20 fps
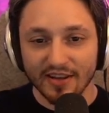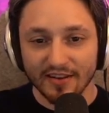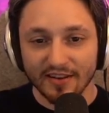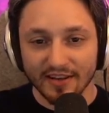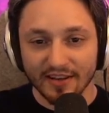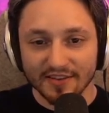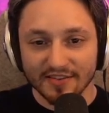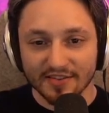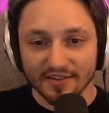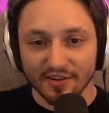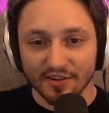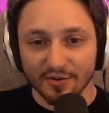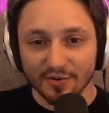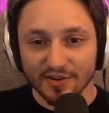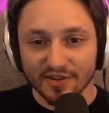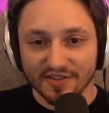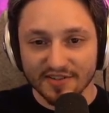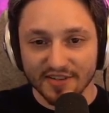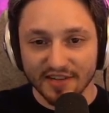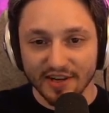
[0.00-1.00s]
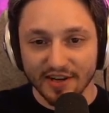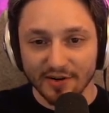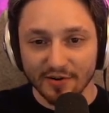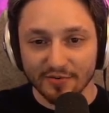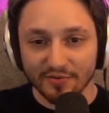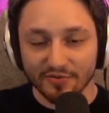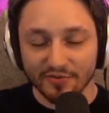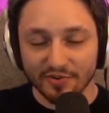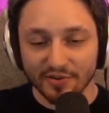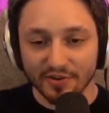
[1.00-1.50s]
and to always
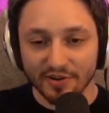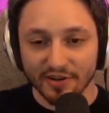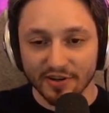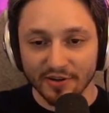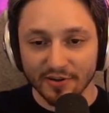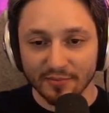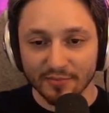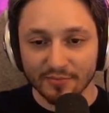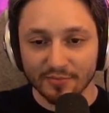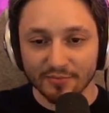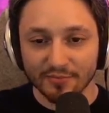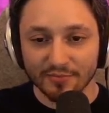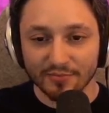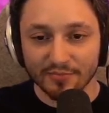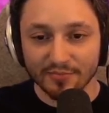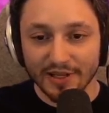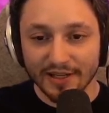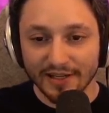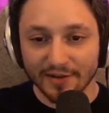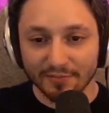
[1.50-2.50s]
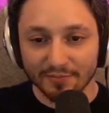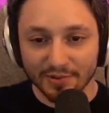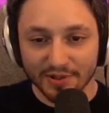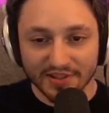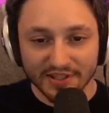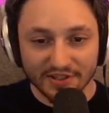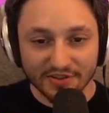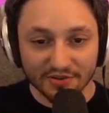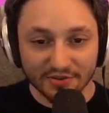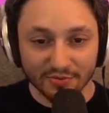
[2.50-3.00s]
scout for any
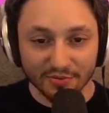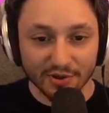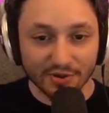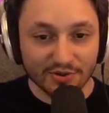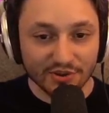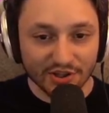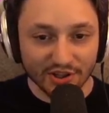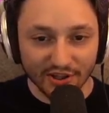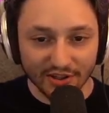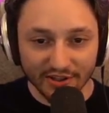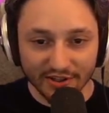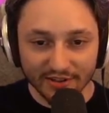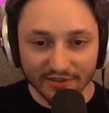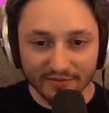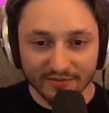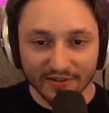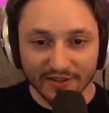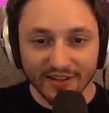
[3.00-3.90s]
potential roach all-in.